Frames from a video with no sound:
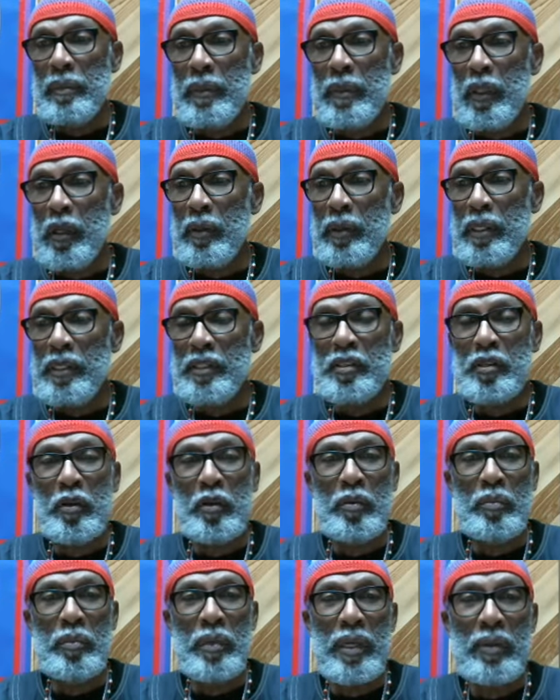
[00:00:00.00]
know, he
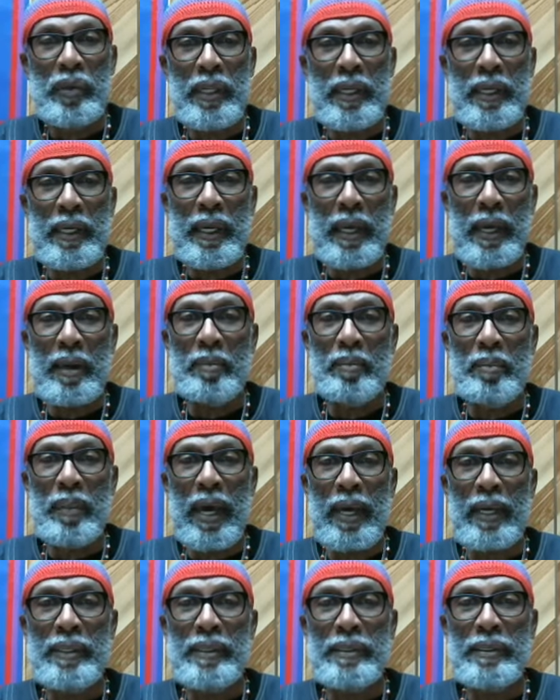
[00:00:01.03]
told me when he came
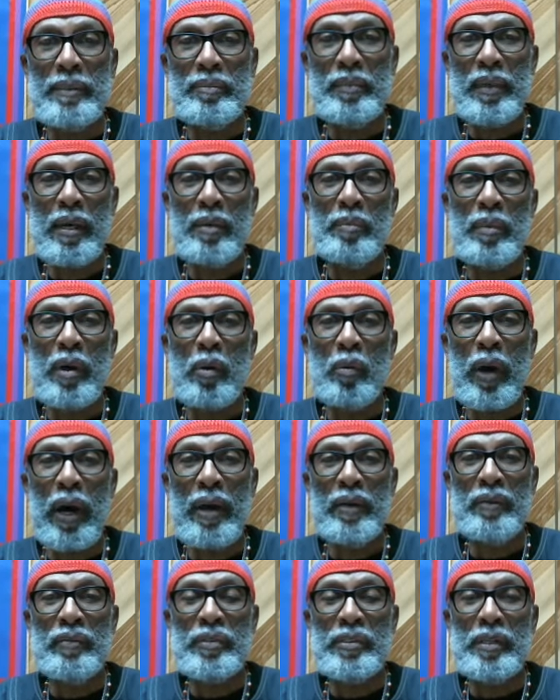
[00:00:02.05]
back, he said, man, my
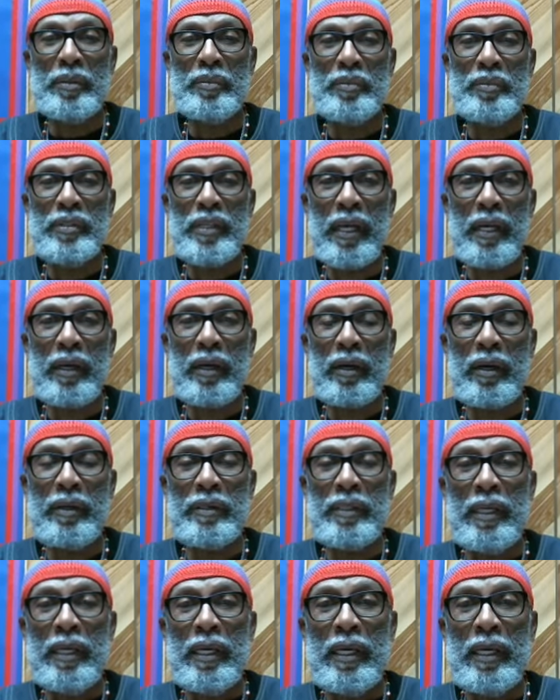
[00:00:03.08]
wife was upset because
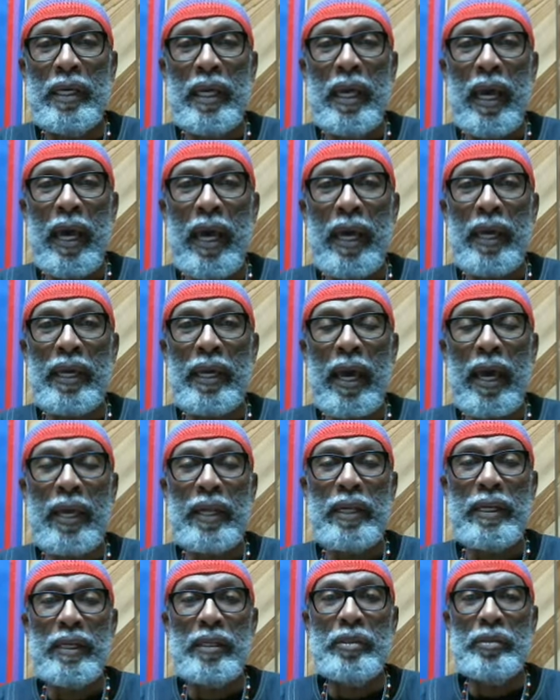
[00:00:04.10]
I got
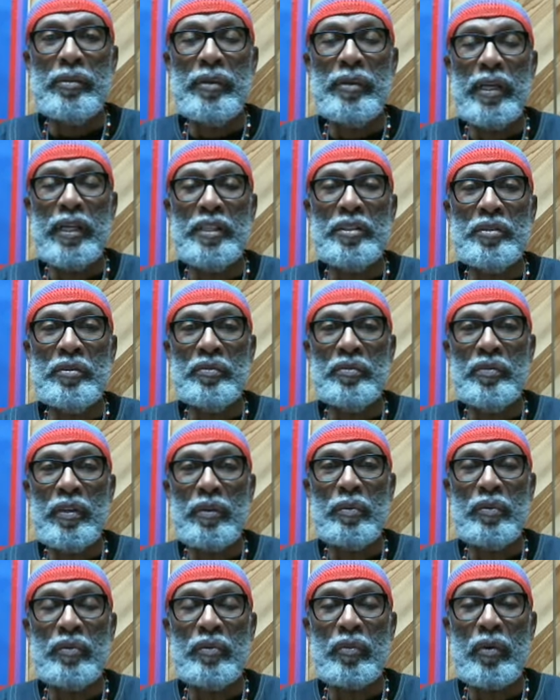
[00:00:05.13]
her new
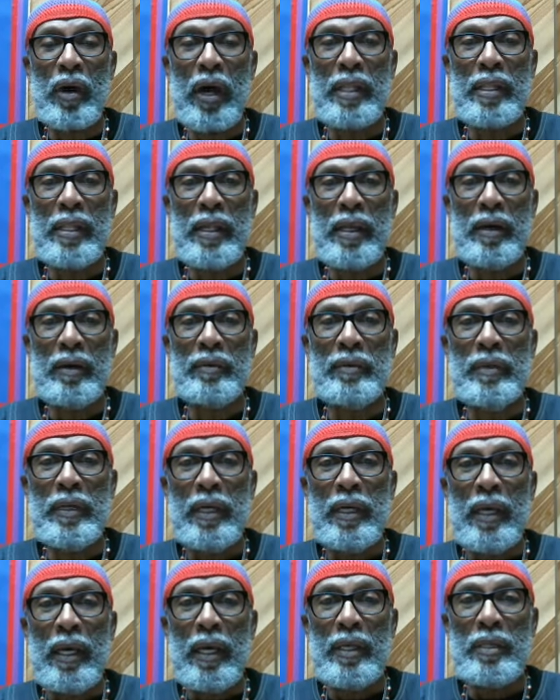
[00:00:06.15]
SUV before I left.
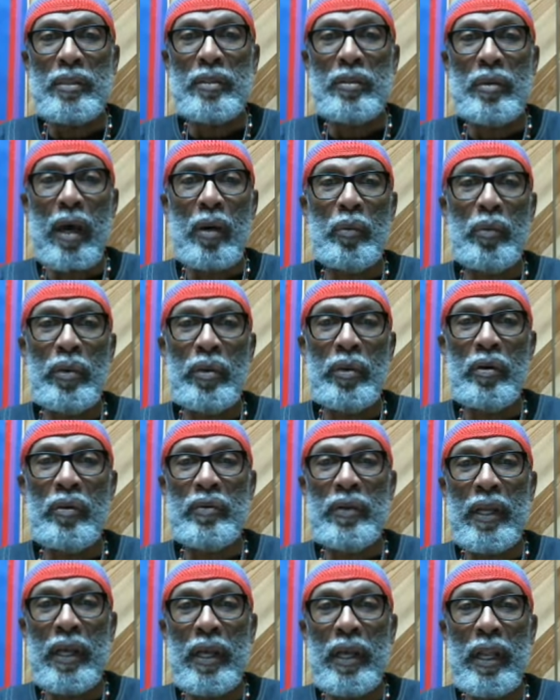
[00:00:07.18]
And so I went
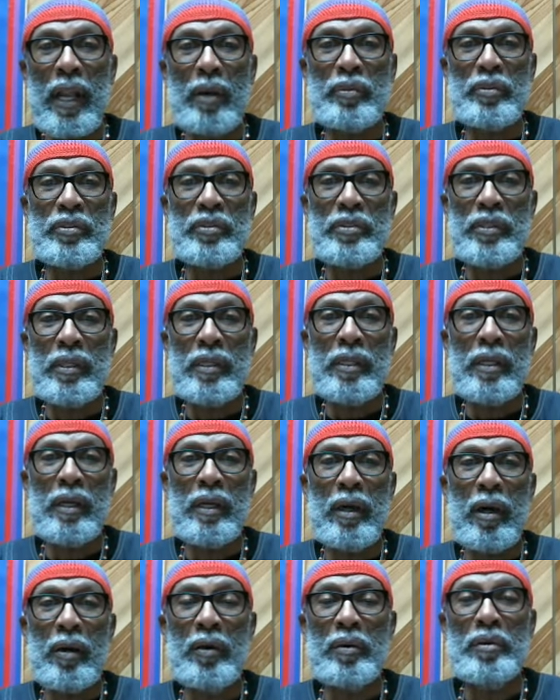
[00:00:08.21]
over there and I was sending her
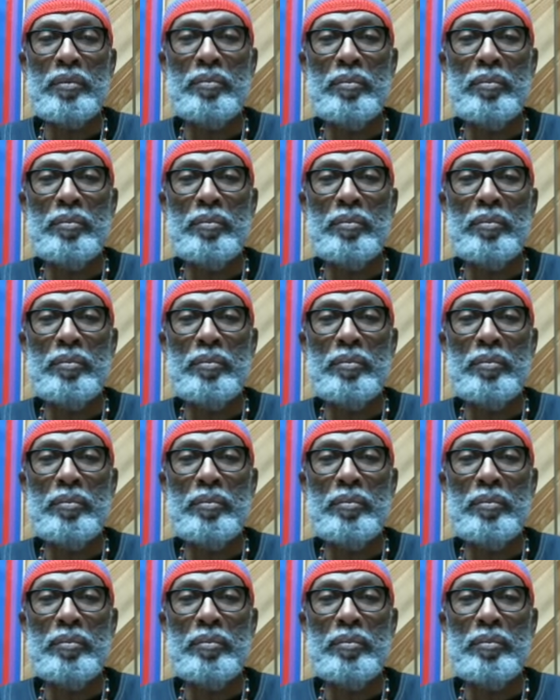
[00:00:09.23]
all the